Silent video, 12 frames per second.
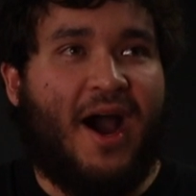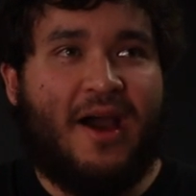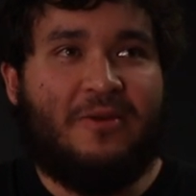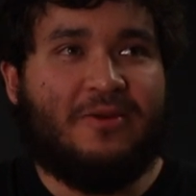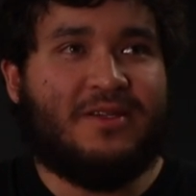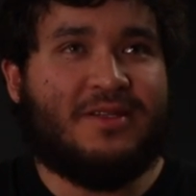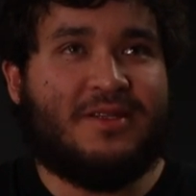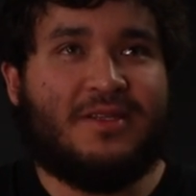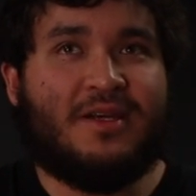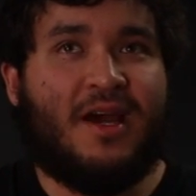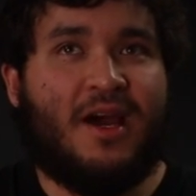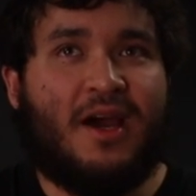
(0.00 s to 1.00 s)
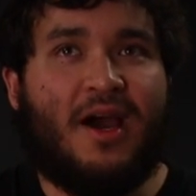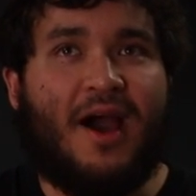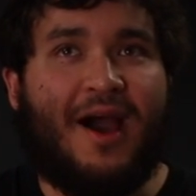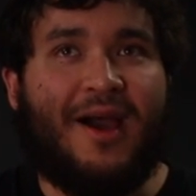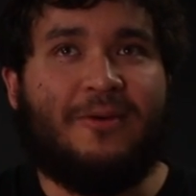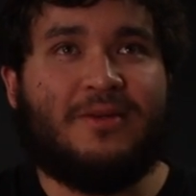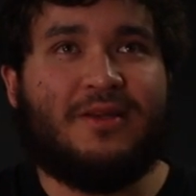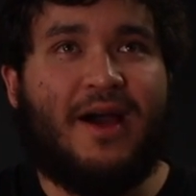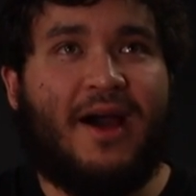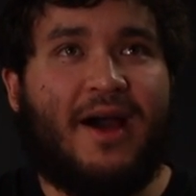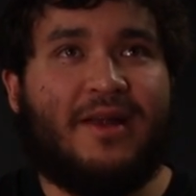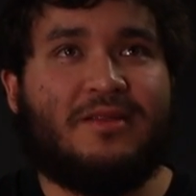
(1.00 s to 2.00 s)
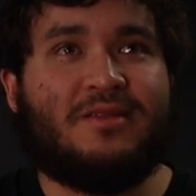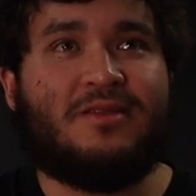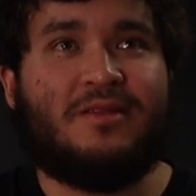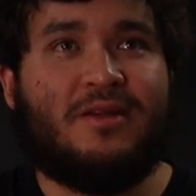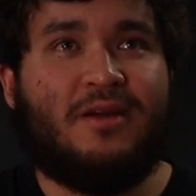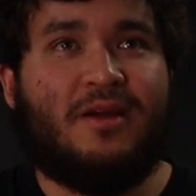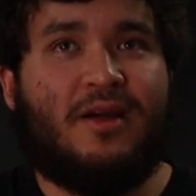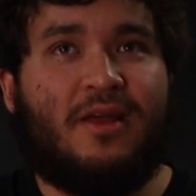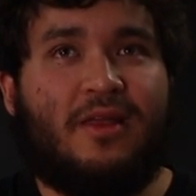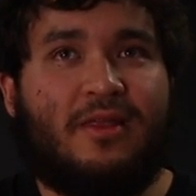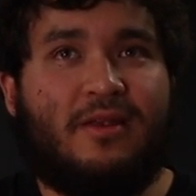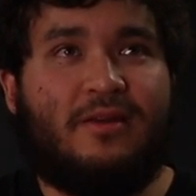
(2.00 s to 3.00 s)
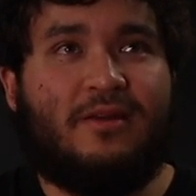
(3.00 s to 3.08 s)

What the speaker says: I was at the